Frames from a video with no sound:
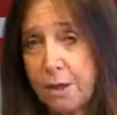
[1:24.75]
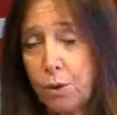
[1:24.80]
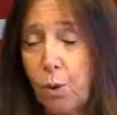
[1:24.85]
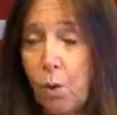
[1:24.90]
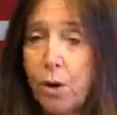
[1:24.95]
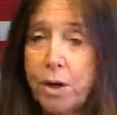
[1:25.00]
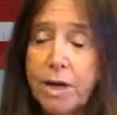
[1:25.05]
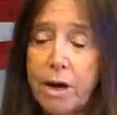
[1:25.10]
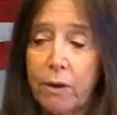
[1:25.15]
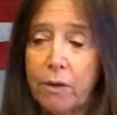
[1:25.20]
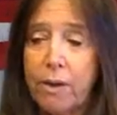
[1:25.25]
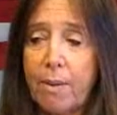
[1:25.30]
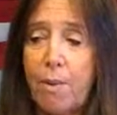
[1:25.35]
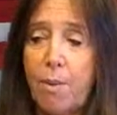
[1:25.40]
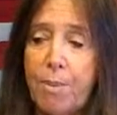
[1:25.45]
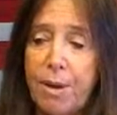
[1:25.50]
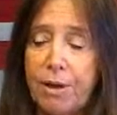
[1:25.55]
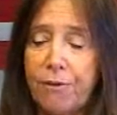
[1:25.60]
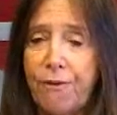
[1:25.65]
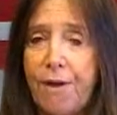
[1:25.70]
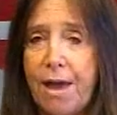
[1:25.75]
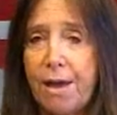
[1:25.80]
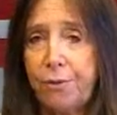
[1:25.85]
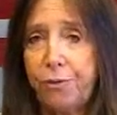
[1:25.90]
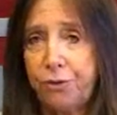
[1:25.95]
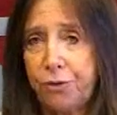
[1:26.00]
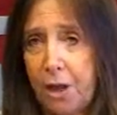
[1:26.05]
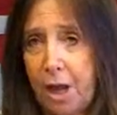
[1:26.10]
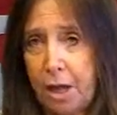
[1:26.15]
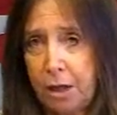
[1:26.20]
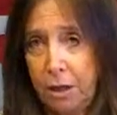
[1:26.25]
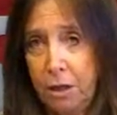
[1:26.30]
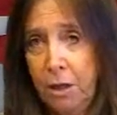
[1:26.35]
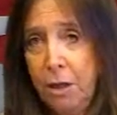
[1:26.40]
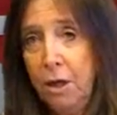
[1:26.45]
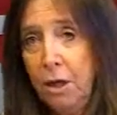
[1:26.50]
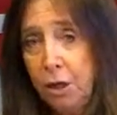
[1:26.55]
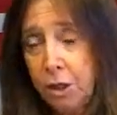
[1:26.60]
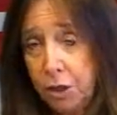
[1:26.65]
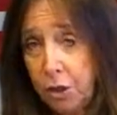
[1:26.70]
And ordinarily, I'm a big fan of saying,
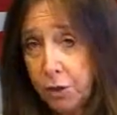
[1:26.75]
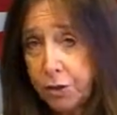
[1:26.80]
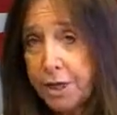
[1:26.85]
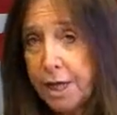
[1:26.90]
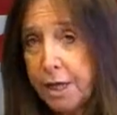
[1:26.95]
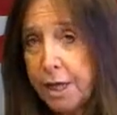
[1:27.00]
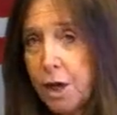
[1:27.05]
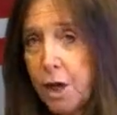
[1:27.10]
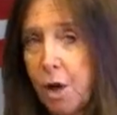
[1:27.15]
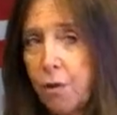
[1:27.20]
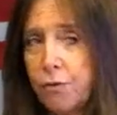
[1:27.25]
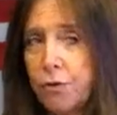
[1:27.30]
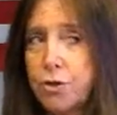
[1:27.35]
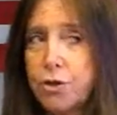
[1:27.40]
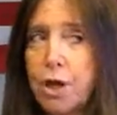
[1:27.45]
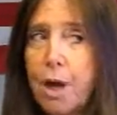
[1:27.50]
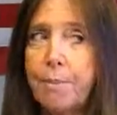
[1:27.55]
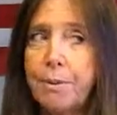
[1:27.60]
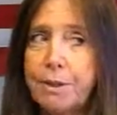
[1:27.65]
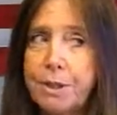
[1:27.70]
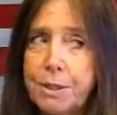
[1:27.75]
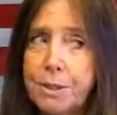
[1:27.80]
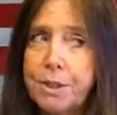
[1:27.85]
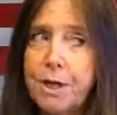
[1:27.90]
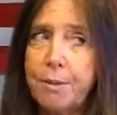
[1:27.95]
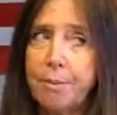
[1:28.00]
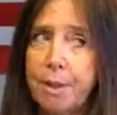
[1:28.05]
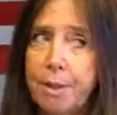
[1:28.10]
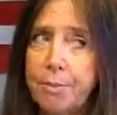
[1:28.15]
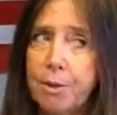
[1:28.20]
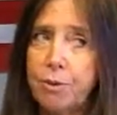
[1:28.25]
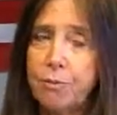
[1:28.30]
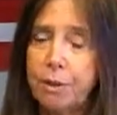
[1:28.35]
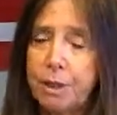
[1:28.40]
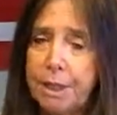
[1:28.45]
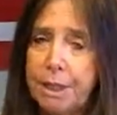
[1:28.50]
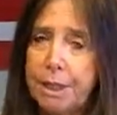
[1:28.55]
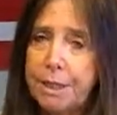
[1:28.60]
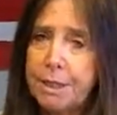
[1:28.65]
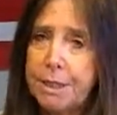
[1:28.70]
you know, take care of your job, but this time, Libra, you
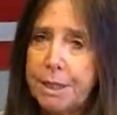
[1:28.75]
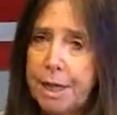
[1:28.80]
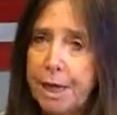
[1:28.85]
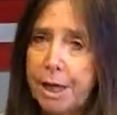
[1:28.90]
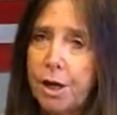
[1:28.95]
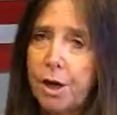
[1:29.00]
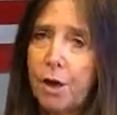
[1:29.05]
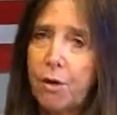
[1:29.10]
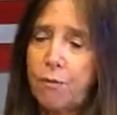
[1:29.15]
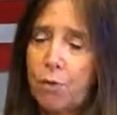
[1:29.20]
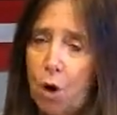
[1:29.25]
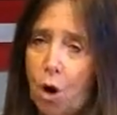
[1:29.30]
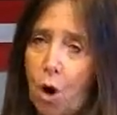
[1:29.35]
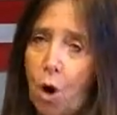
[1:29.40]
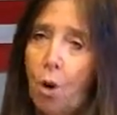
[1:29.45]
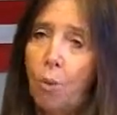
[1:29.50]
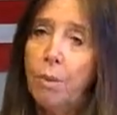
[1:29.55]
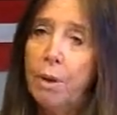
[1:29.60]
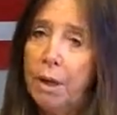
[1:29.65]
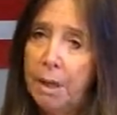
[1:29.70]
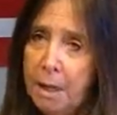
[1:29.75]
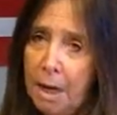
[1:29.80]
really need to take care of your home